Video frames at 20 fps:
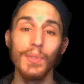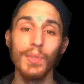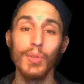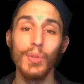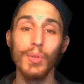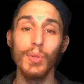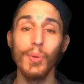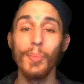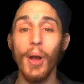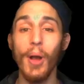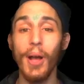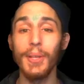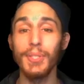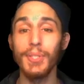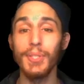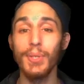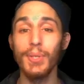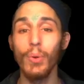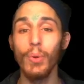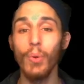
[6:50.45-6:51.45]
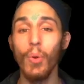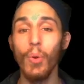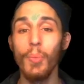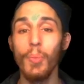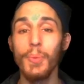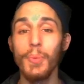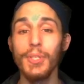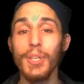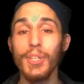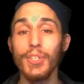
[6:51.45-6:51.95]
Your posture or
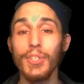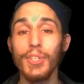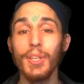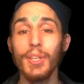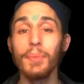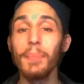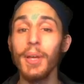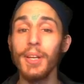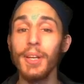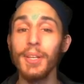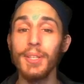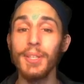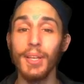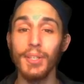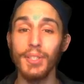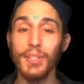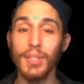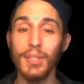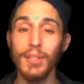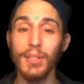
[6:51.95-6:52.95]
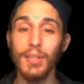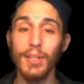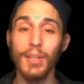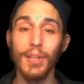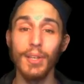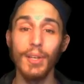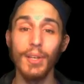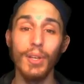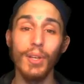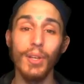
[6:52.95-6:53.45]
position in meditation
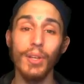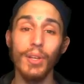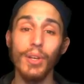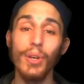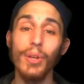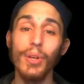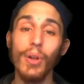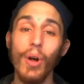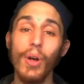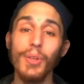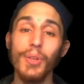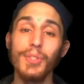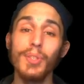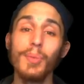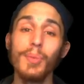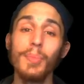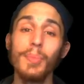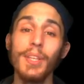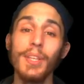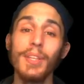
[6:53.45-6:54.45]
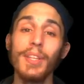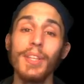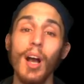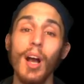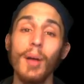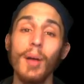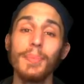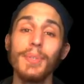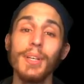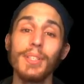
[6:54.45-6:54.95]
could also be the
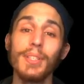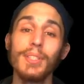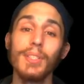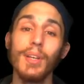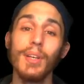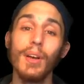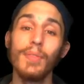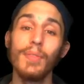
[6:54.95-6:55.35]
object of